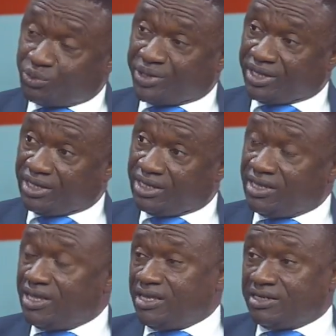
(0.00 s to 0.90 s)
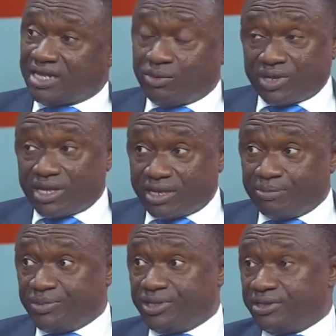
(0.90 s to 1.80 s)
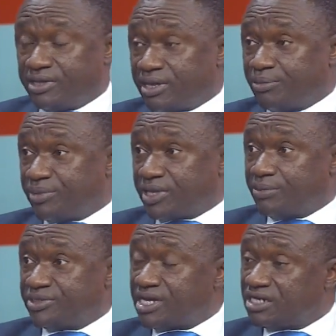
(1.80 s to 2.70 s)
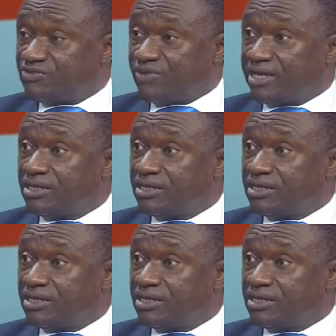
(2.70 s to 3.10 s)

pay that the worker can be satisfied.